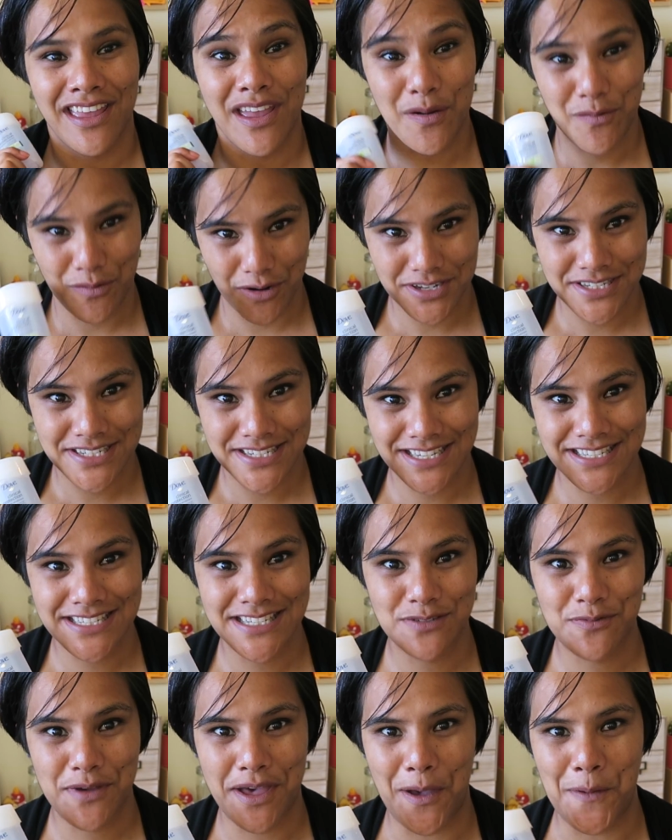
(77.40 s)
it works
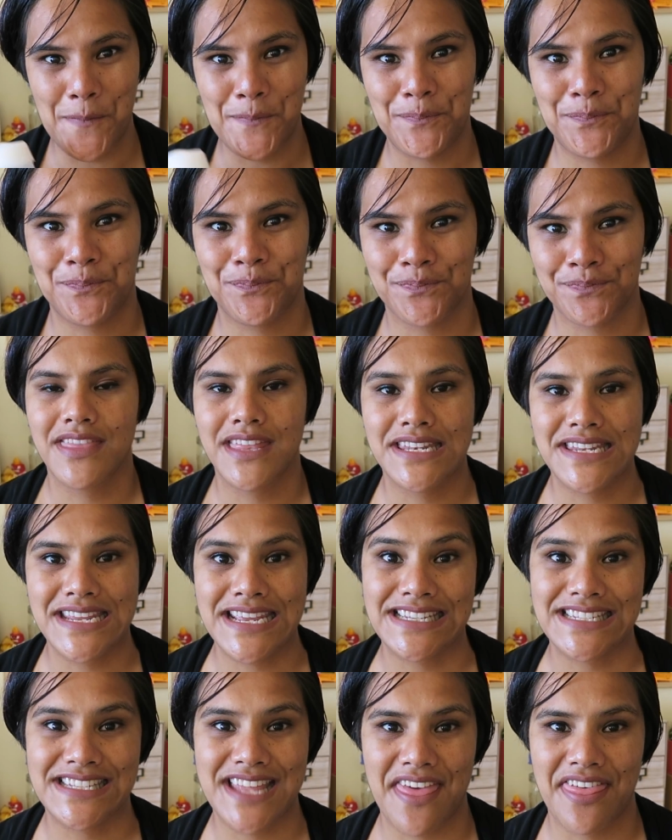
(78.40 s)
just as well. The
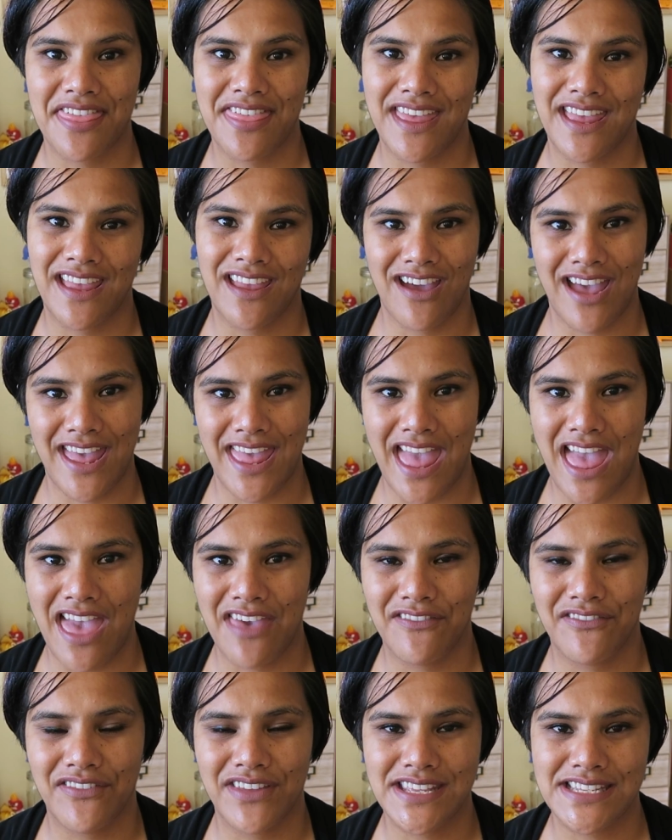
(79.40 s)
next thing I
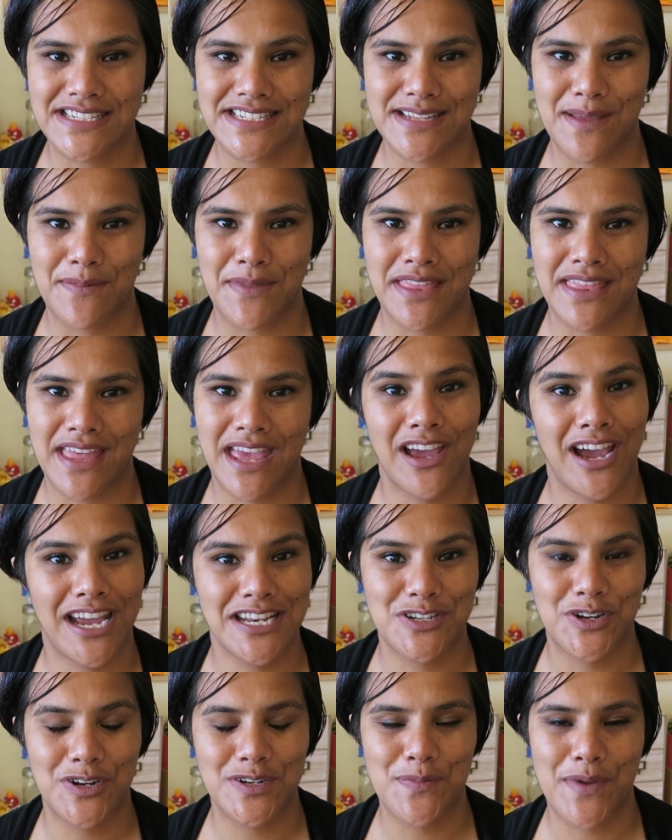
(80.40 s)
have is something that I
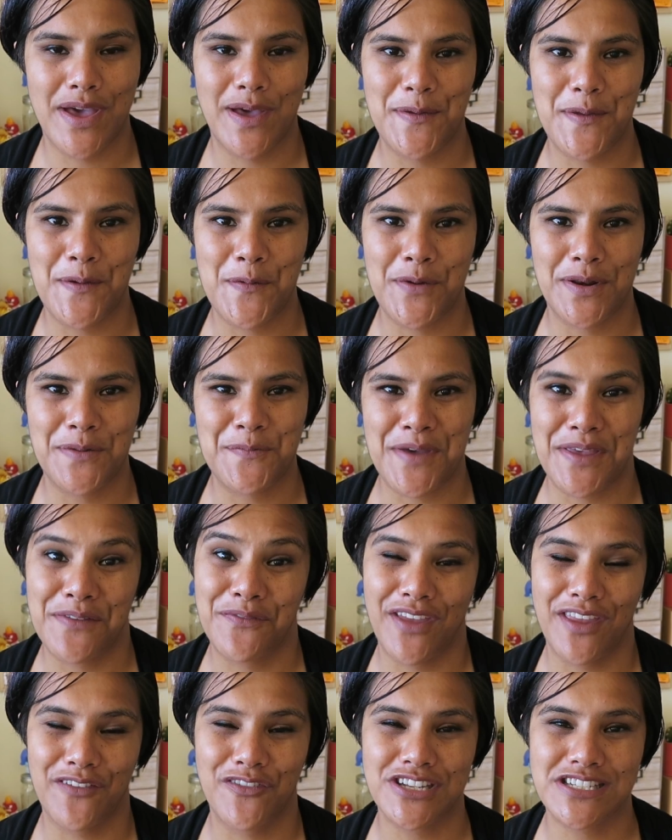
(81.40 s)
talked about in one of my
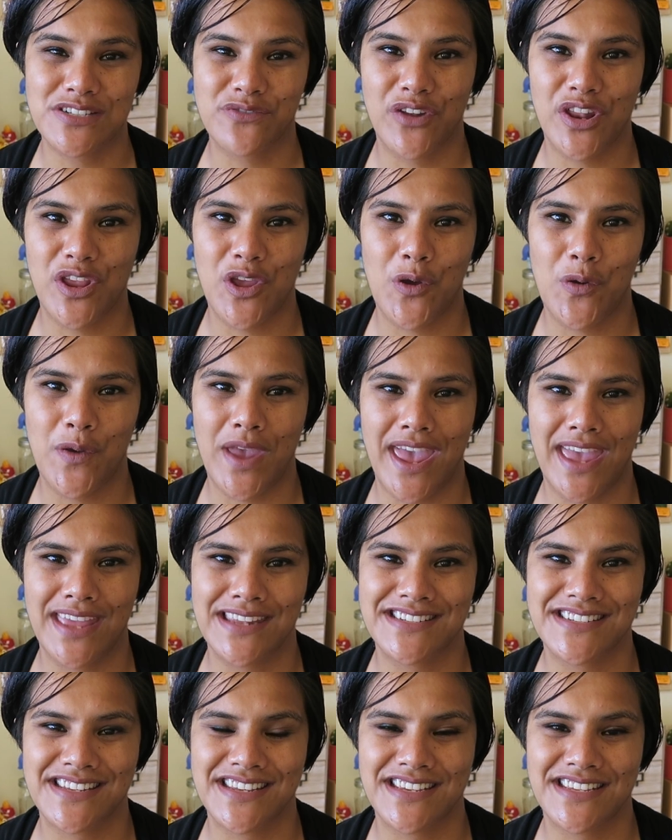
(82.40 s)
favorites video,
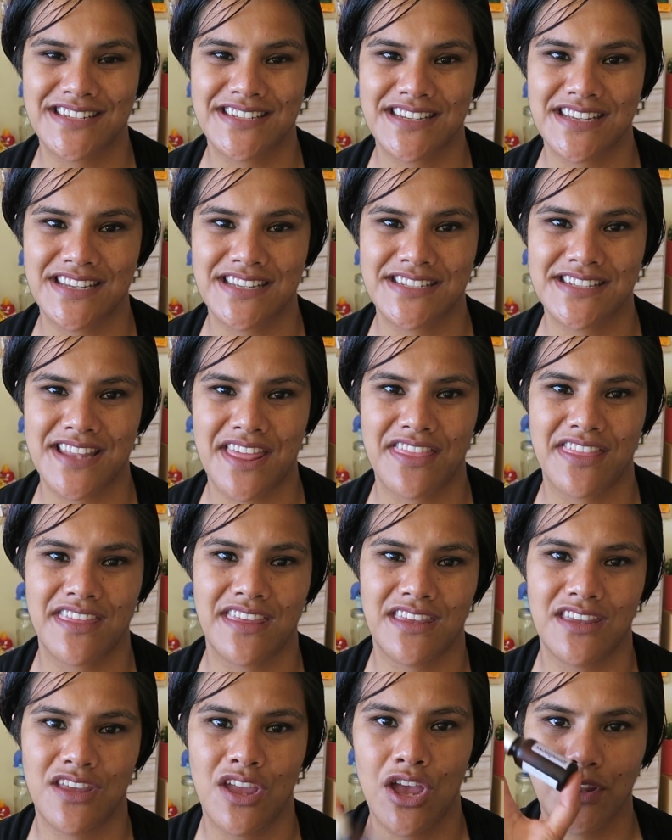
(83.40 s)
and it is
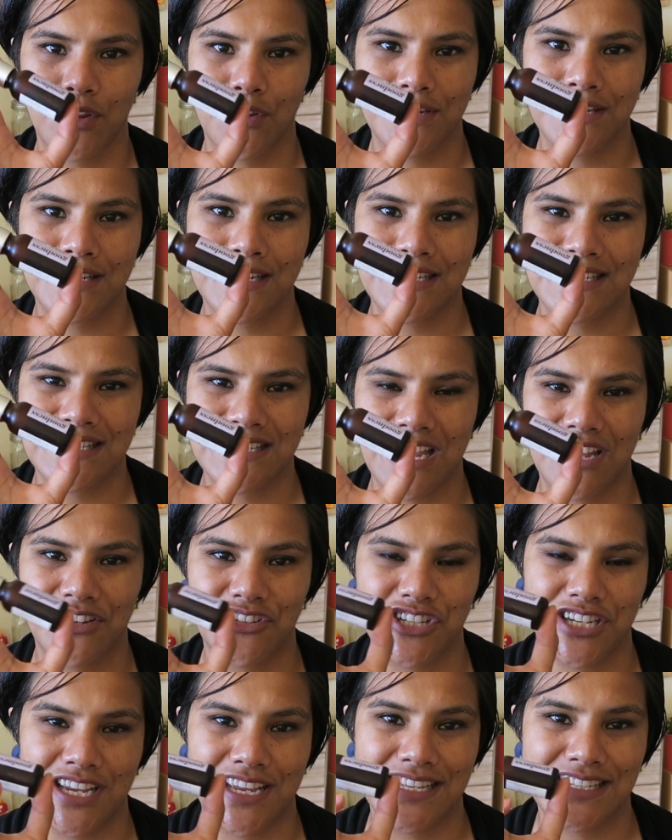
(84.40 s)
the Goodness
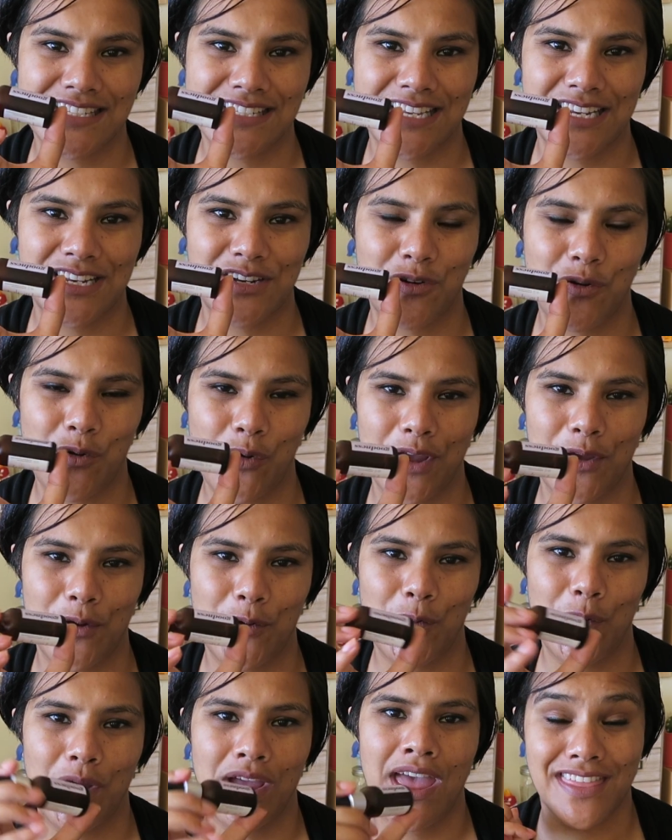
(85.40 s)
Chia Seed
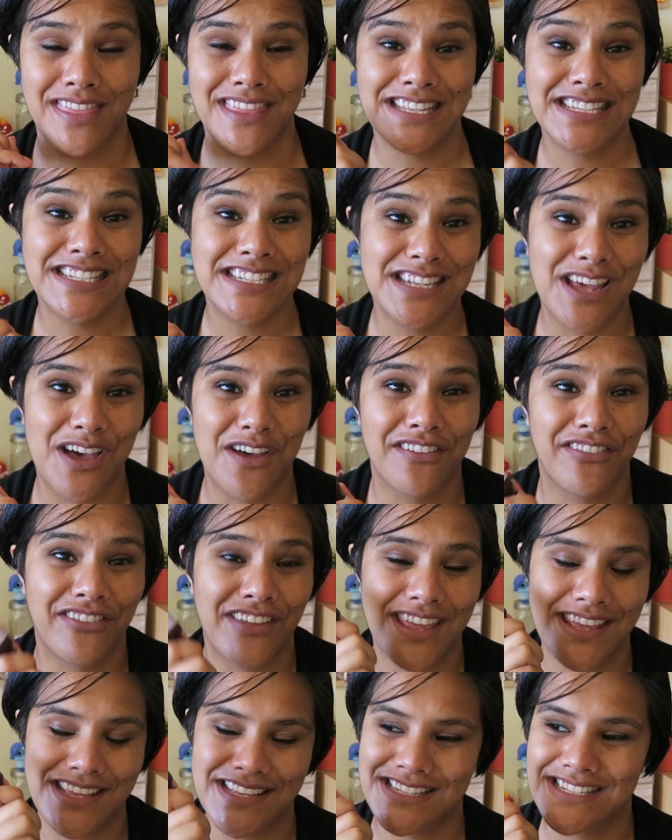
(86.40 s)
Oil. This stuff
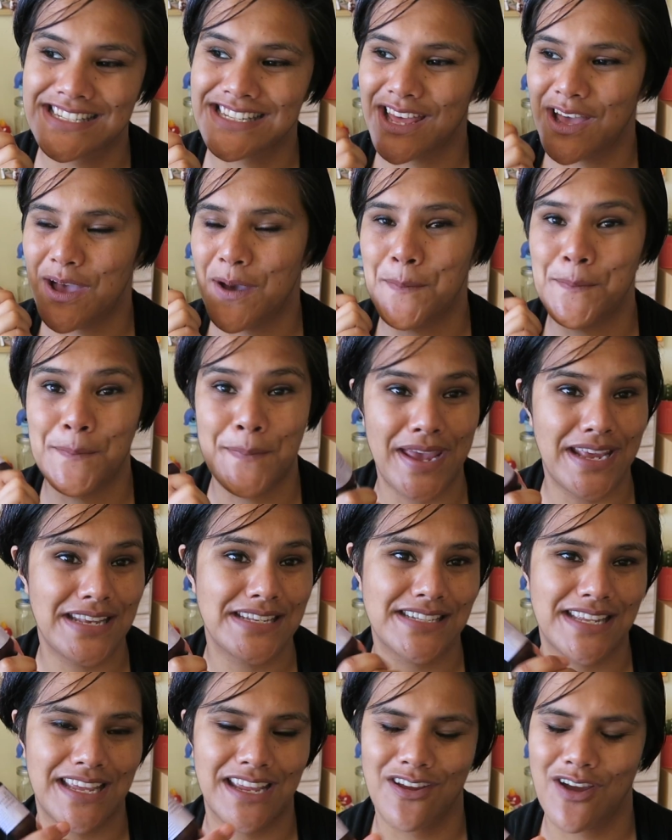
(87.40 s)
is
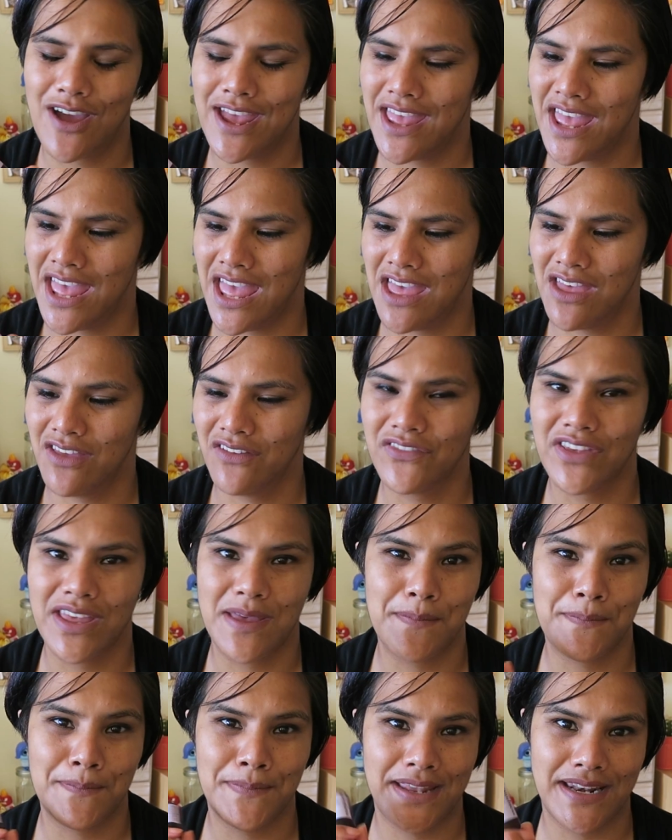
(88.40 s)
amazing. I have
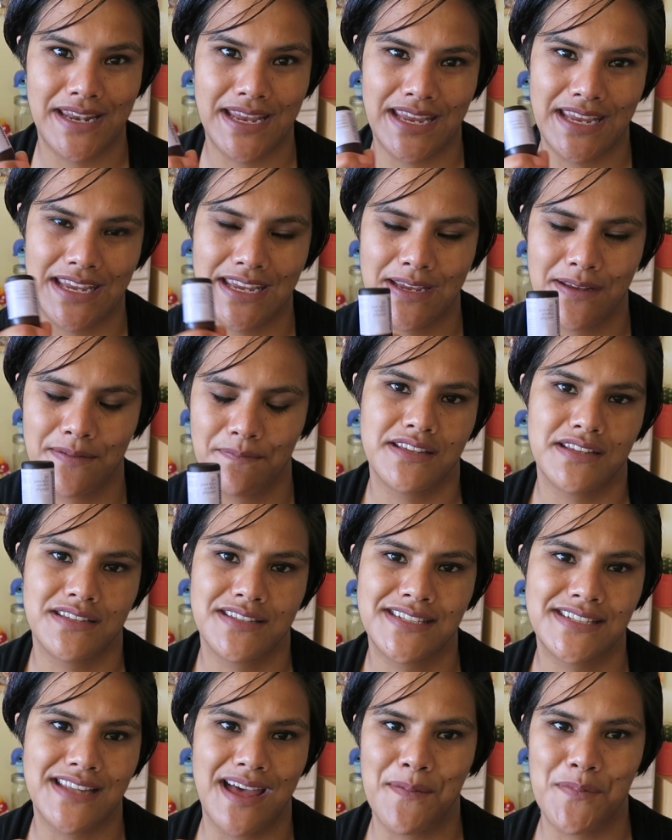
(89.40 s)
a mini
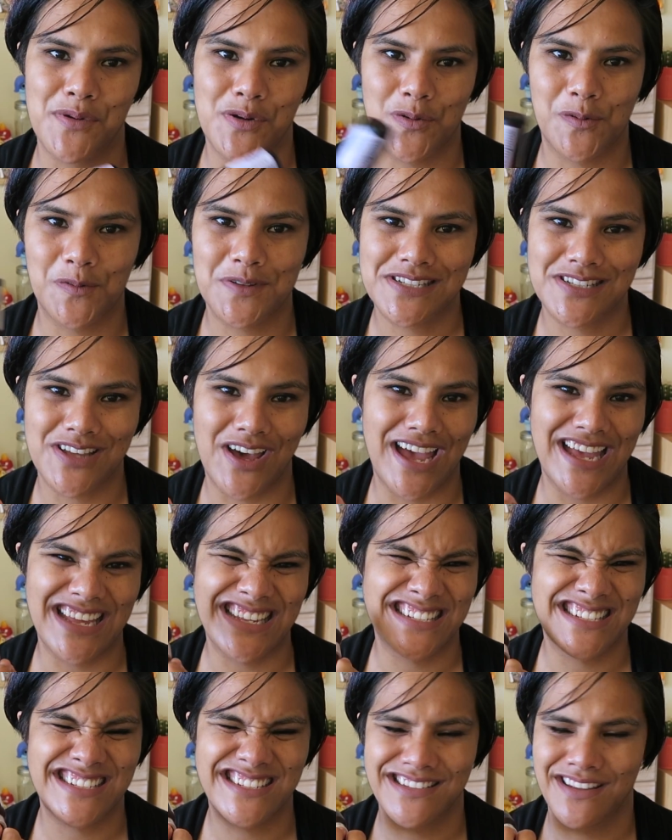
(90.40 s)
sample
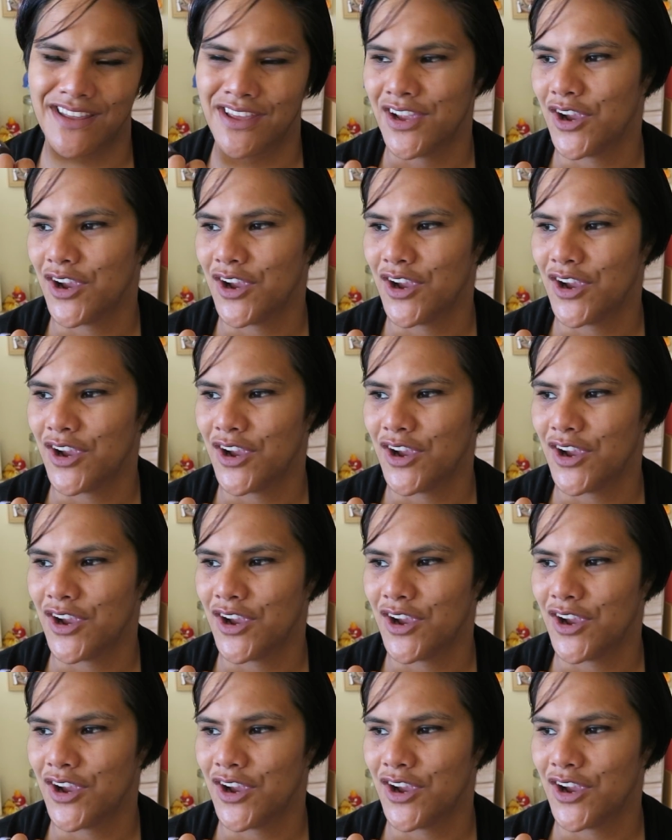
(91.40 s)
size